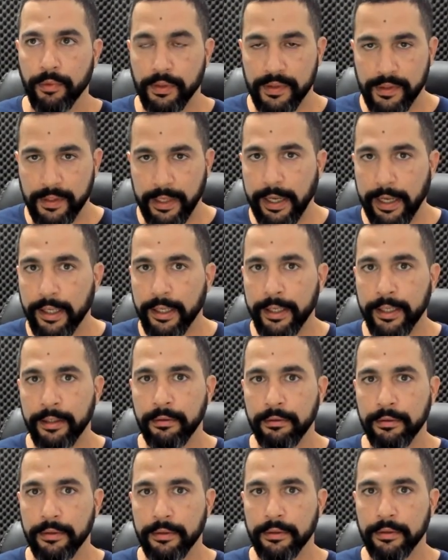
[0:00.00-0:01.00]

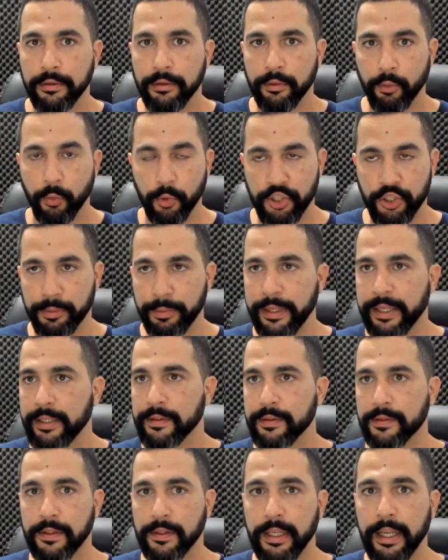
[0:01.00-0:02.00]
scaling which
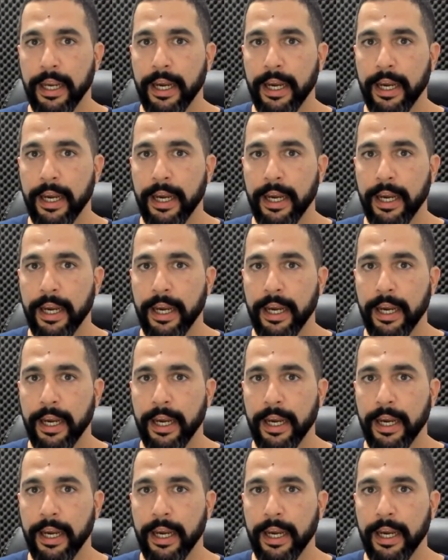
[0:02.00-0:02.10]
means